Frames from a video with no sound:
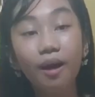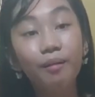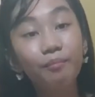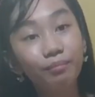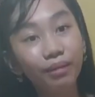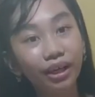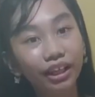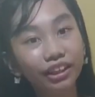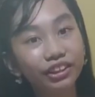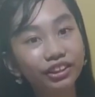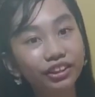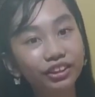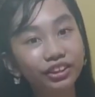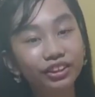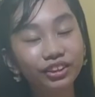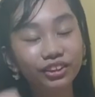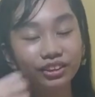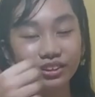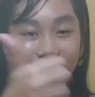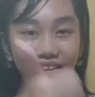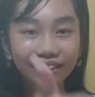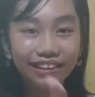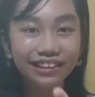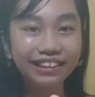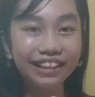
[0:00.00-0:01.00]
Make sure to
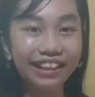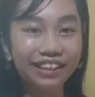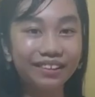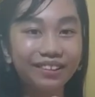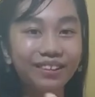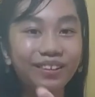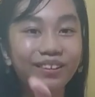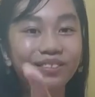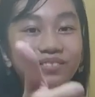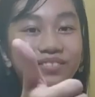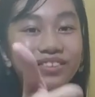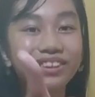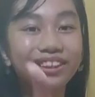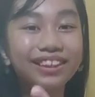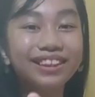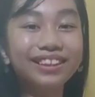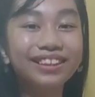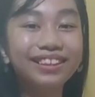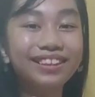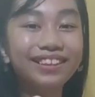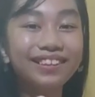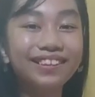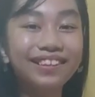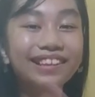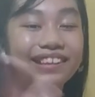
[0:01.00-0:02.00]
do this at home
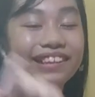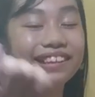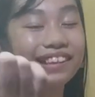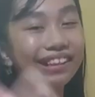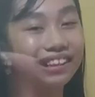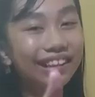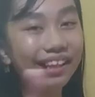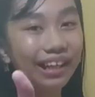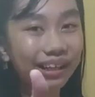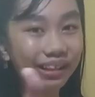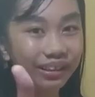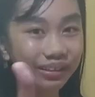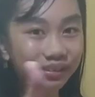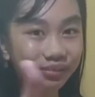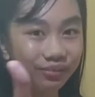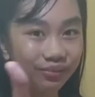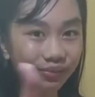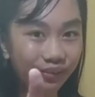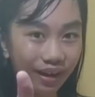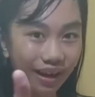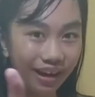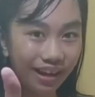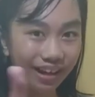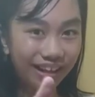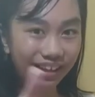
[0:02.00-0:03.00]
too. It's a lot of
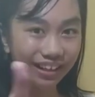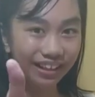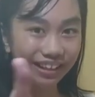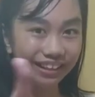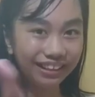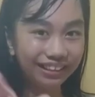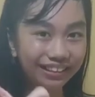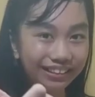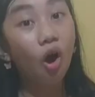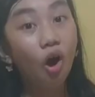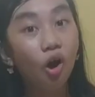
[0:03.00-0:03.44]
fun.